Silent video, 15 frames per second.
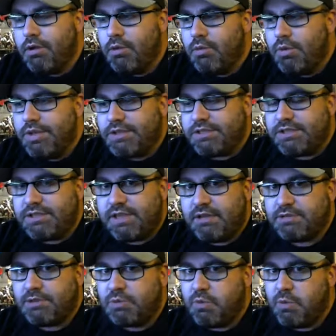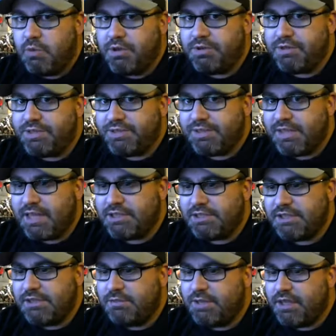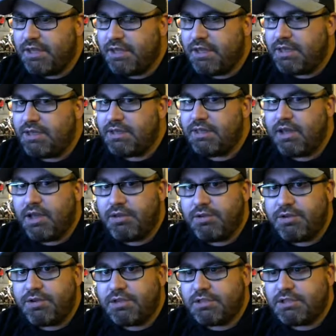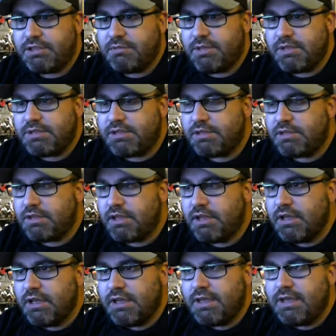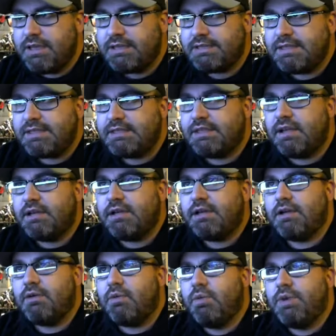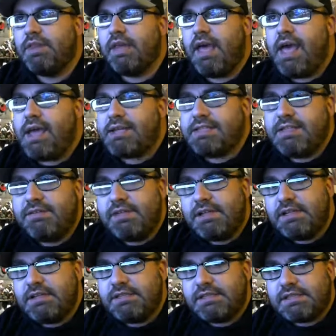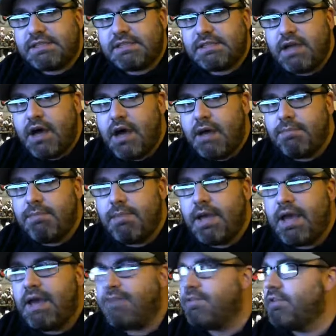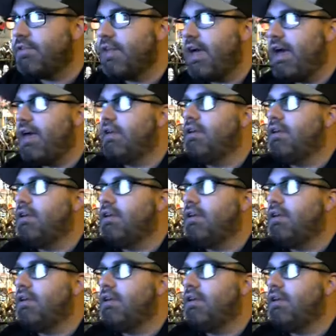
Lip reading: which sounds really sketchy to me. And then the other thing she mentioned is that when the activity didn't stop after that,